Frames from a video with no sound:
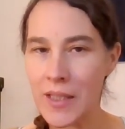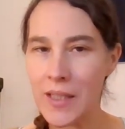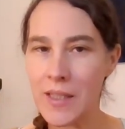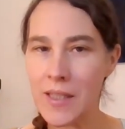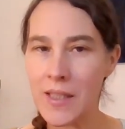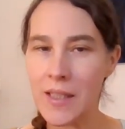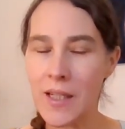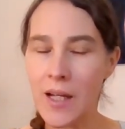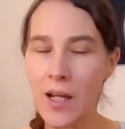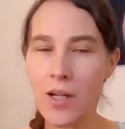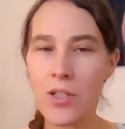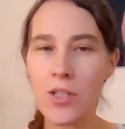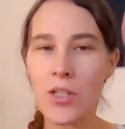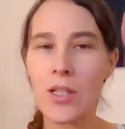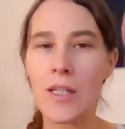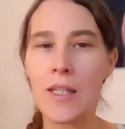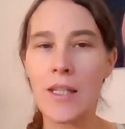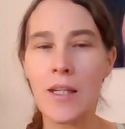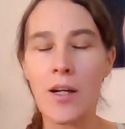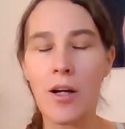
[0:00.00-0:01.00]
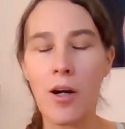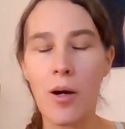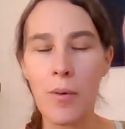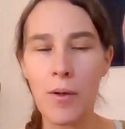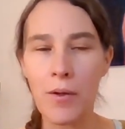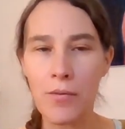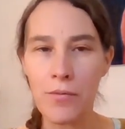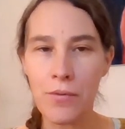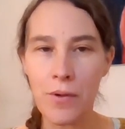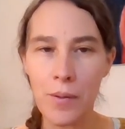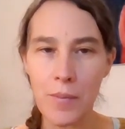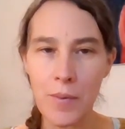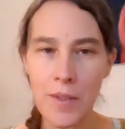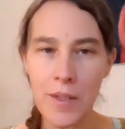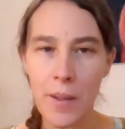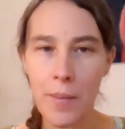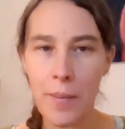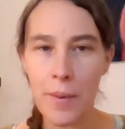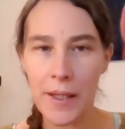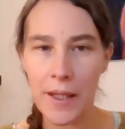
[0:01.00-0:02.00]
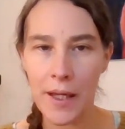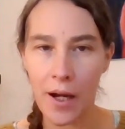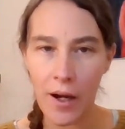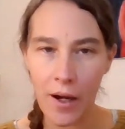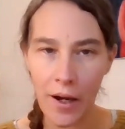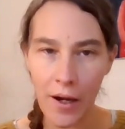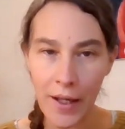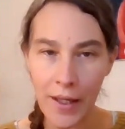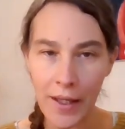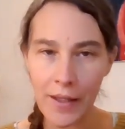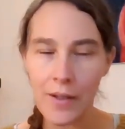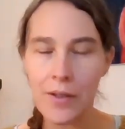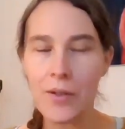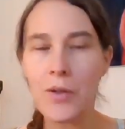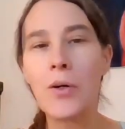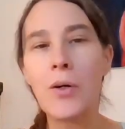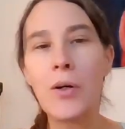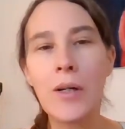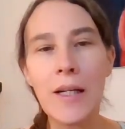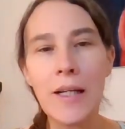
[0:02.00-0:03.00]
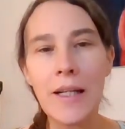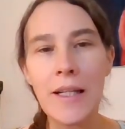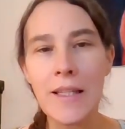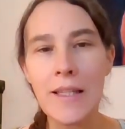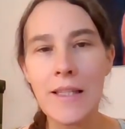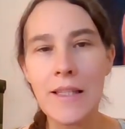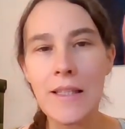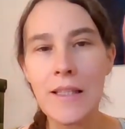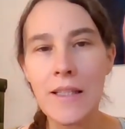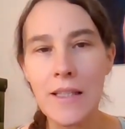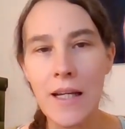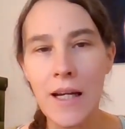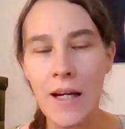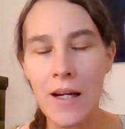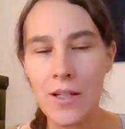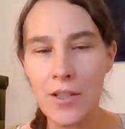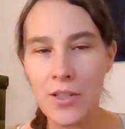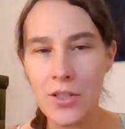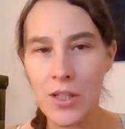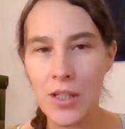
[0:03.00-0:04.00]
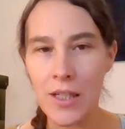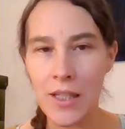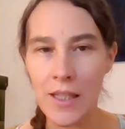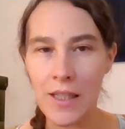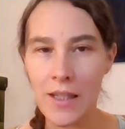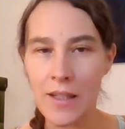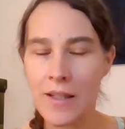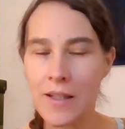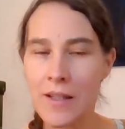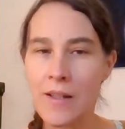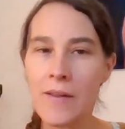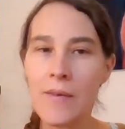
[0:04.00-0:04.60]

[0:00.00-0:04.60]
is it actually coming from something higher, or is it actually